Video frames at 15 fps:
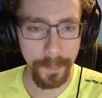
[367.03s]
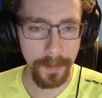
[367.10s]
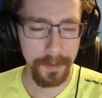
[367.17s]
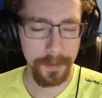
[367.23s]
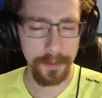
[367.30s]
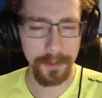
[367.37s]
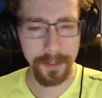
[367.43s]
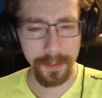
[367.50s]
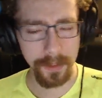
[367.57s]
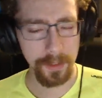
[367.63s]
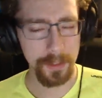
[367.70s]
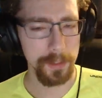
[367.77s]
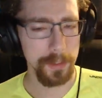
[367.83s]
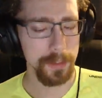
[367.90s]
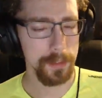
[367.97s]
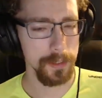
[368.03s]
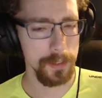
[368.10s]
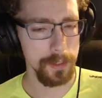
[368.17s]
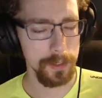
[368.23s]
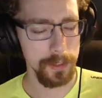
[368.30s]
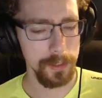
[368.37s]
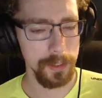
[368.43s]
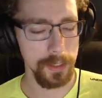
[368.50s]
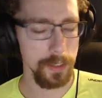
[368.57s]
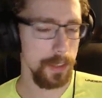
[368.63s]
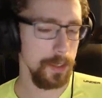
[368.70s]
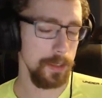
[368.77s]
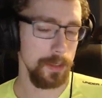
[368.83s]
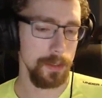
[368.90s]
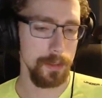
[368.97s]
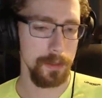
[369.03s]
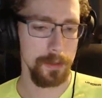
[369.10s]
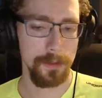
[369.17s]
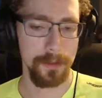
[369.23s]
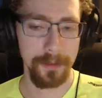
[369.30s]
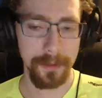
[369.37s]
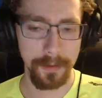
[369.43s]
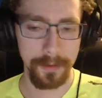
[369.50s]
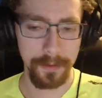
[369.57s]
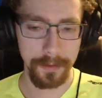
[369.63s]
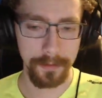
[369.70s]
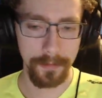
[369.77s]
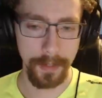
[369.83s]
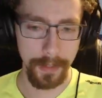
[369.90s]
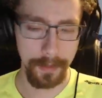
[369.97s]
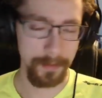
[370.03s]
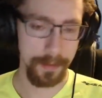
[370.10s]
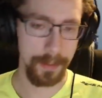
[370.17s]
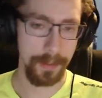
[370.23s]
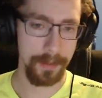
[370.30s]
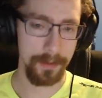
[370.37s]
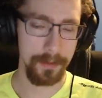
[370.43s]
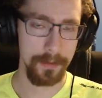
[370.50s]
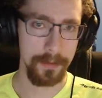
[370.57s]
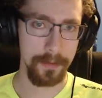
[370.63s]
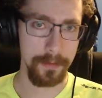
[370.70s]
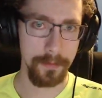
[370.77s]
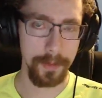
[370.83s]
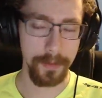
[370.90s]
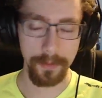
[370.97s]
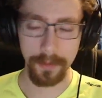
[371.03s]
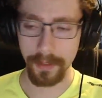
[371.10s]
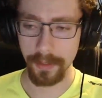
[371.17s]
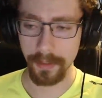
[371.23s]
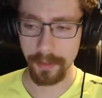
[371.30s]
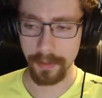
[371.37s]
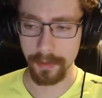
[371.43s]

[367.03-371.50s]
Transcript: You see the insane parallel between